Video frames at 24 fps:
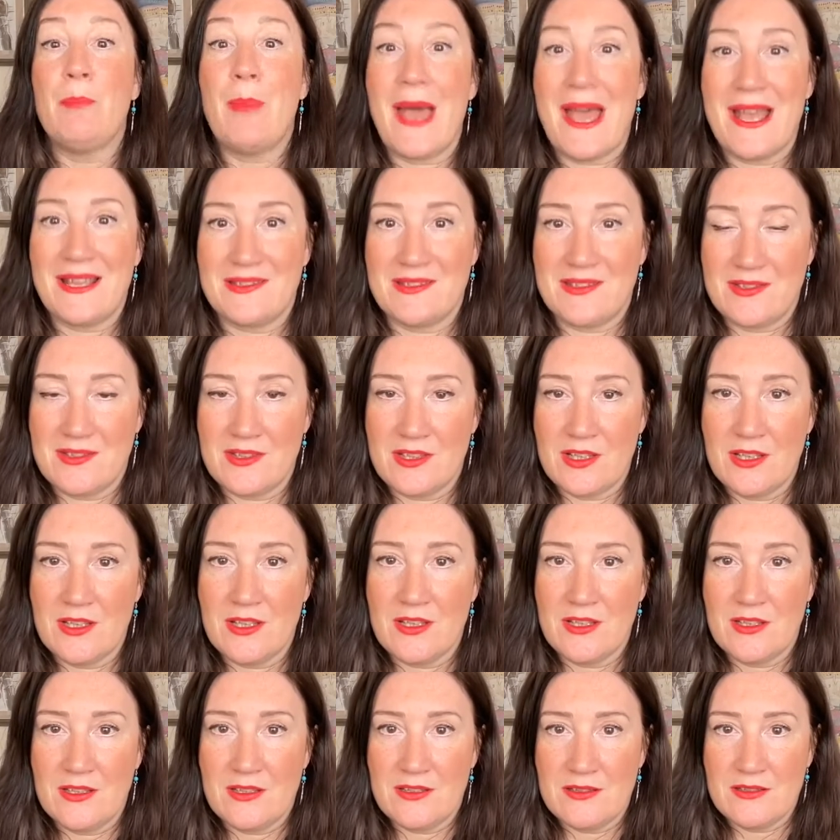best
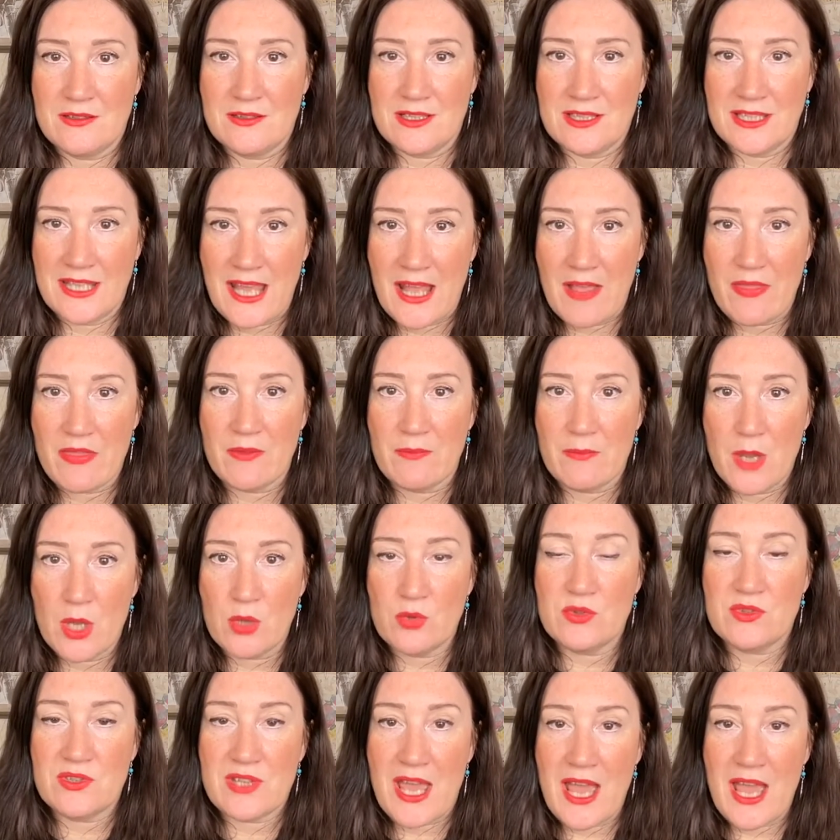to get the most